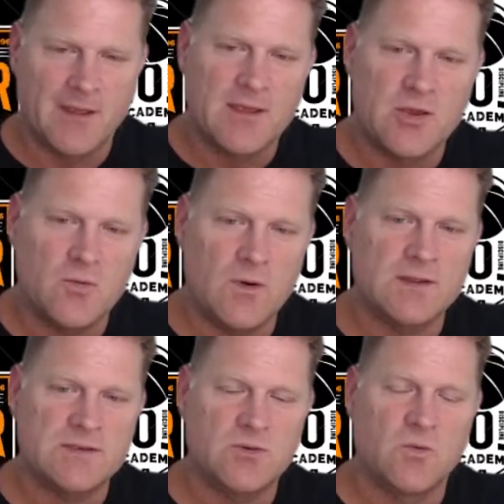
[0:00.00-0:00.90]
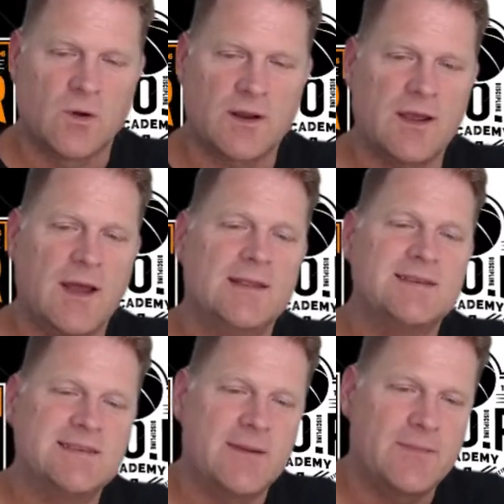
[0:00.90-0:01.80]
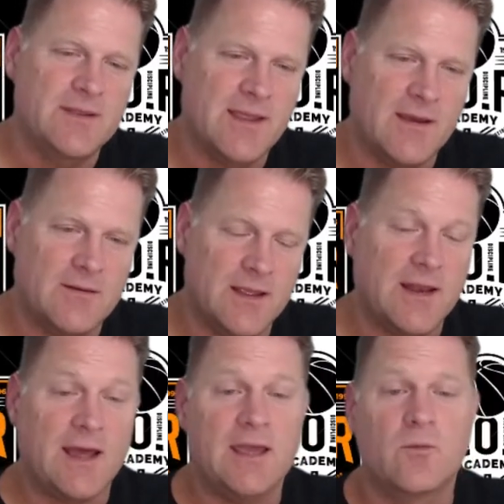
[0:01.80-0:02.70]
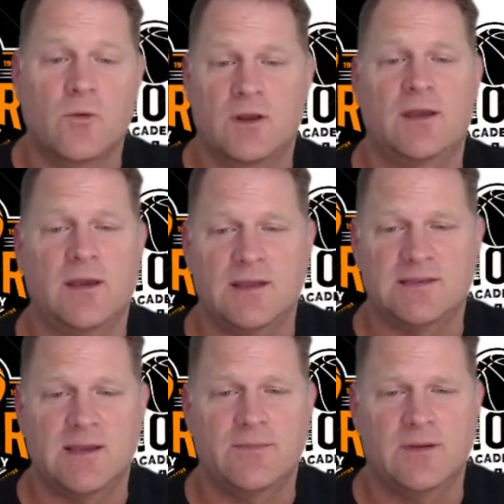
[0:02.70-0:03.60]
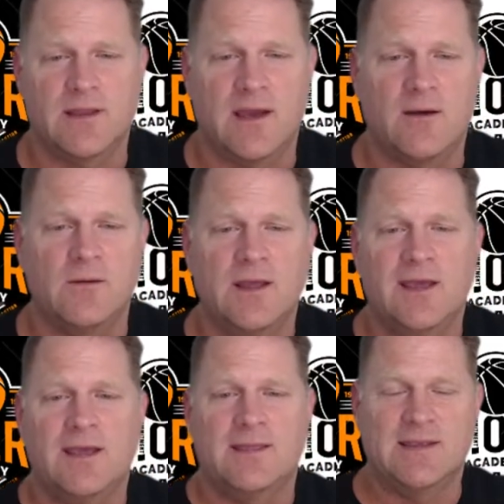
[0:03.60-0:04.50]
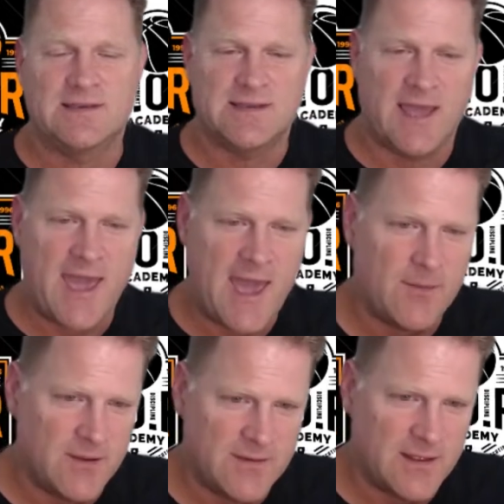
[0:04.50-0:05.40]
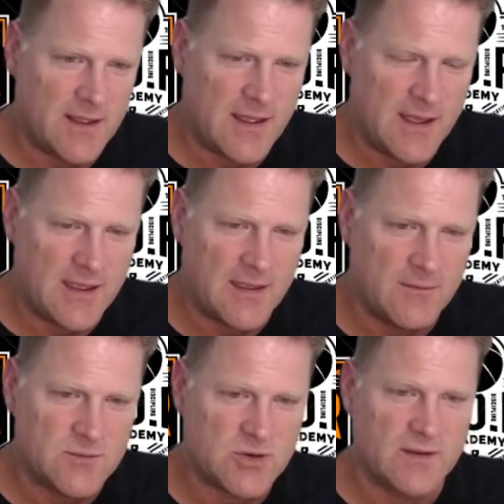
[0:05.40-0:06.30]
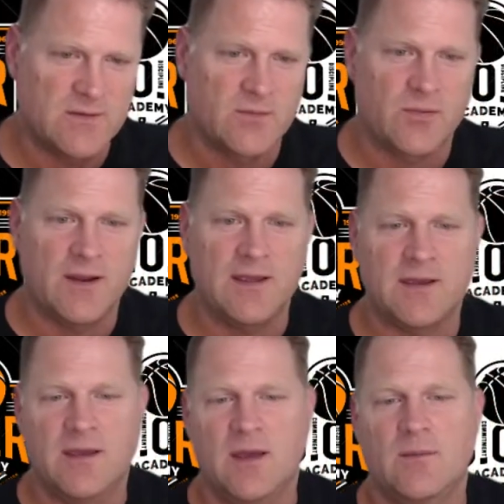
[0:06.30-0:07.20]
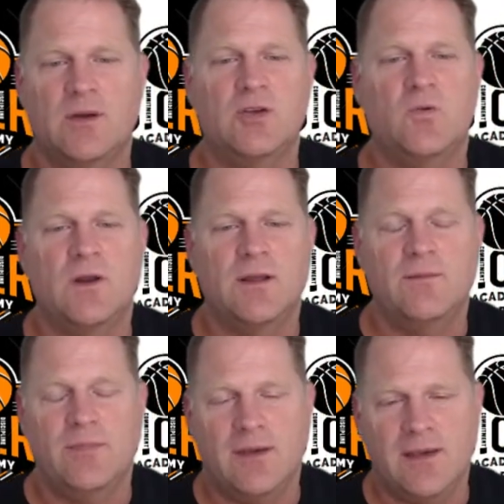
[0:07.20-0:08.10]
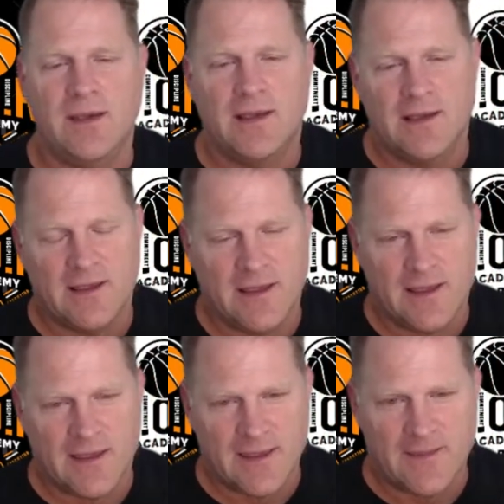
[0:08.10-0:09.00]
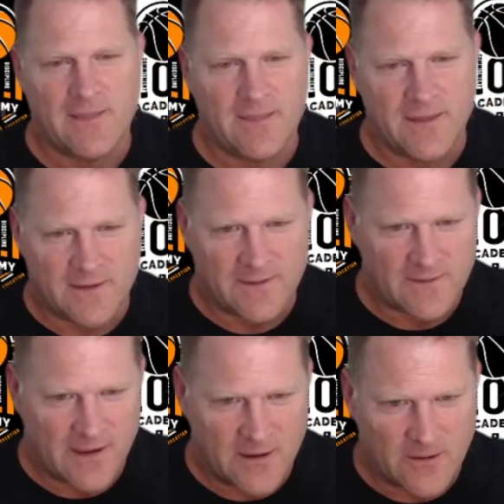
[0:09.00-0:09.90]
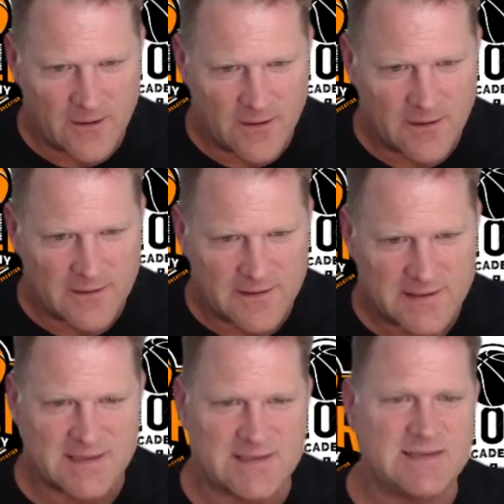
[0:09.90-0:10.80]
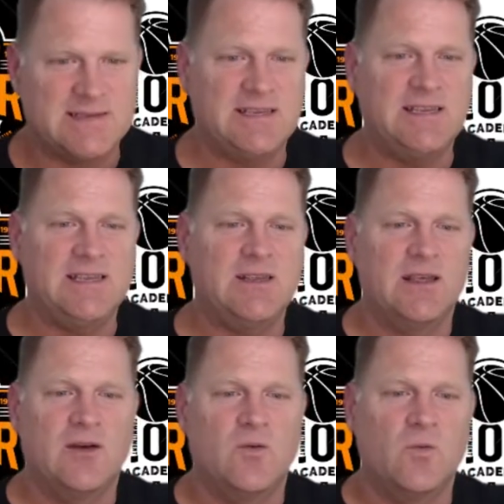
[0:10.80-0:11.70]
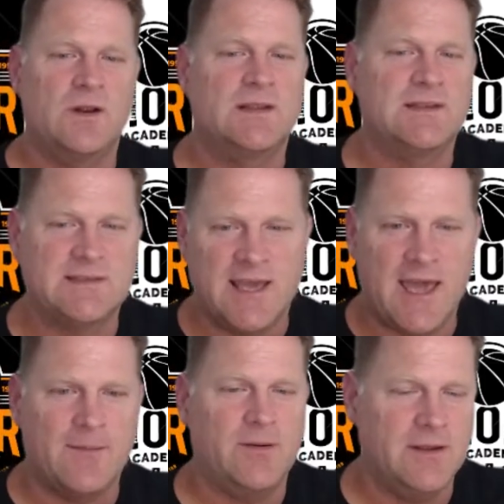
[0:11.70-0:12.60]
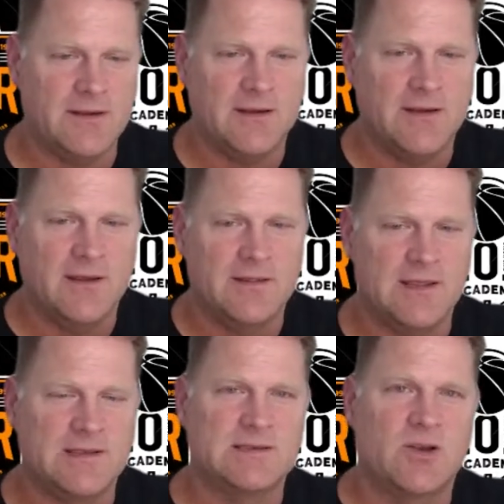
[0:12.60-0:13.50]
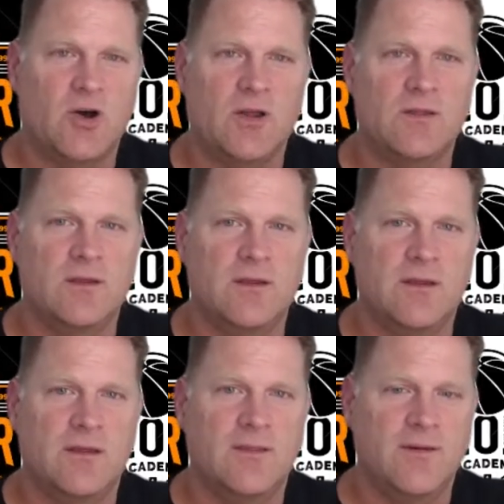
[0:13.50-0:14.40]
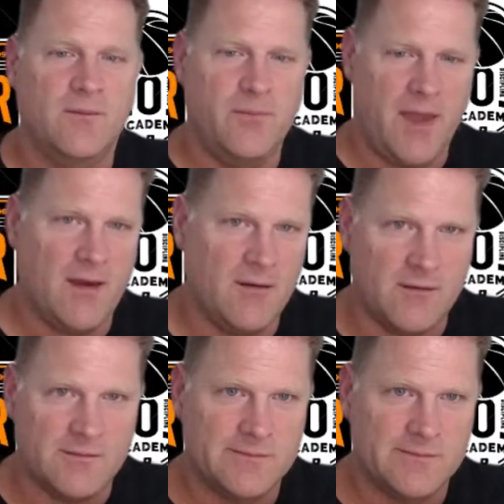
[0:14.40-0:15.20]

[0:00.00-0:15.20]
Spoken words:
You want to work on stepping down. And I am working on stepping down. This is a habit that I am trying to break, but you want to be in this area to see what is happening. This is called the bail.